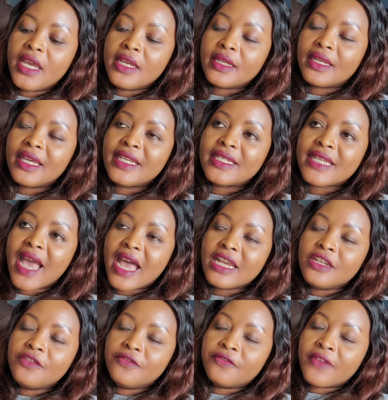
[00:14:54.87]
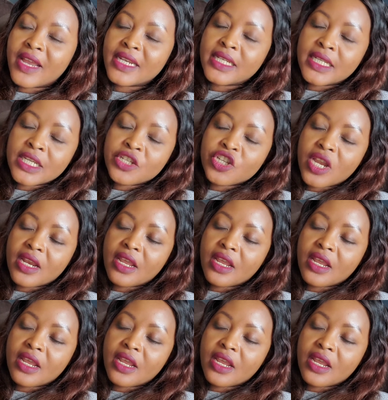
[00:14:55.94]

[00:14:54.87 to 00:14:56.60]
innate advantage.